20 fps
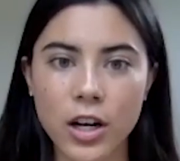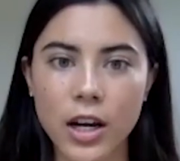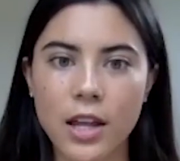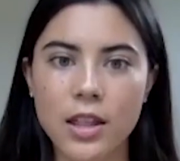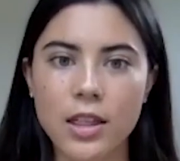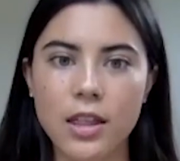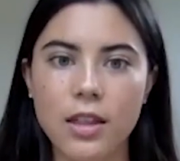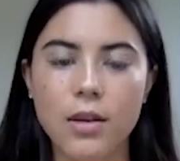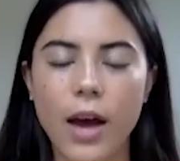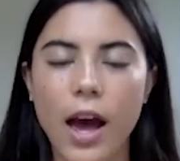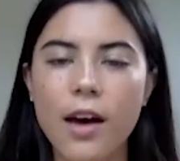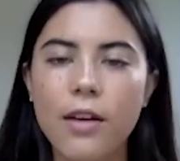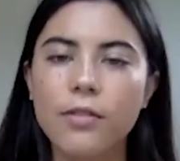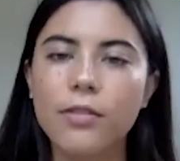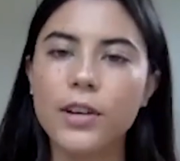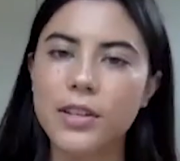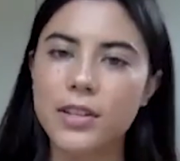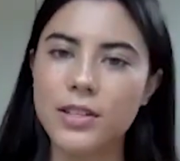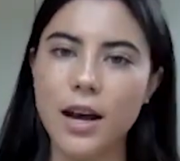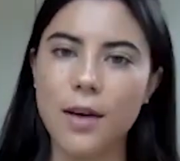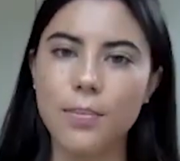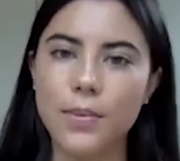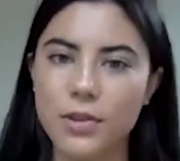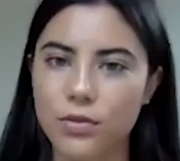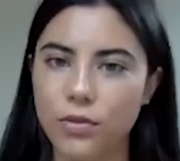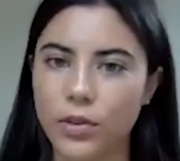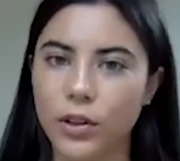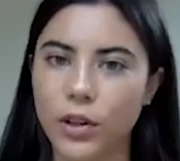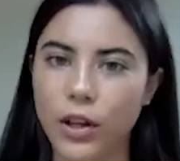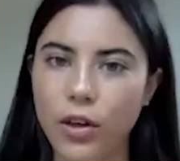and every step is
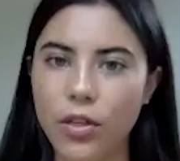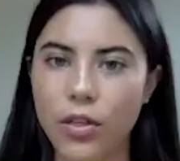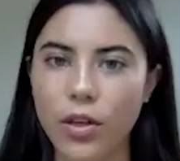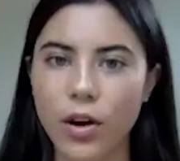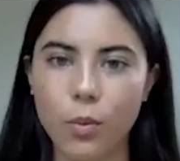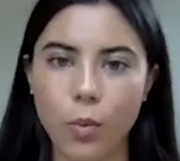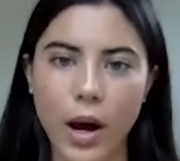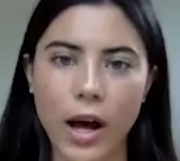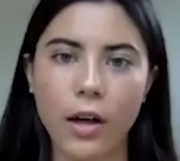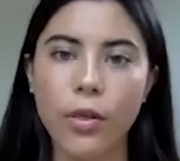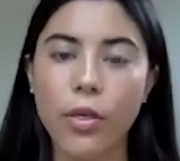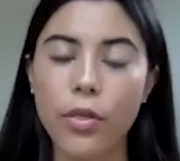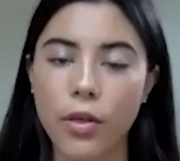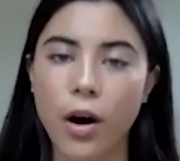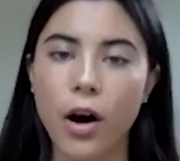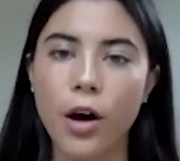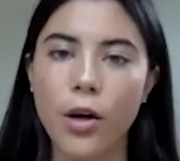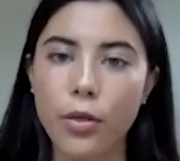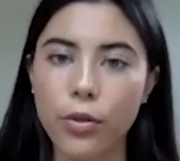really well thought